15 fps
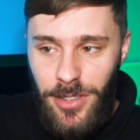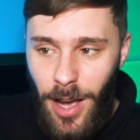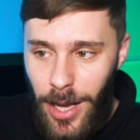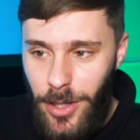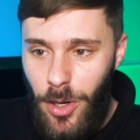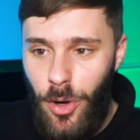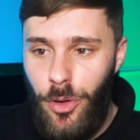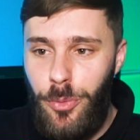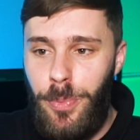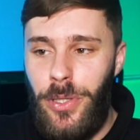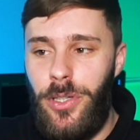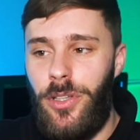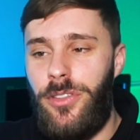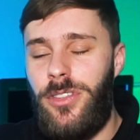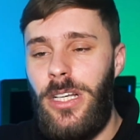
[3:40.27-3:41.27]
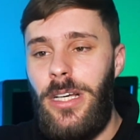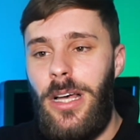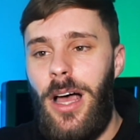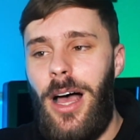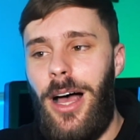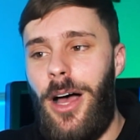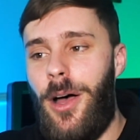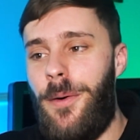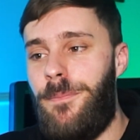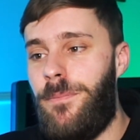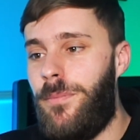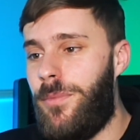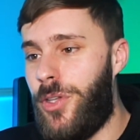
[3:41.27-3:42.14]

diagnosed because um,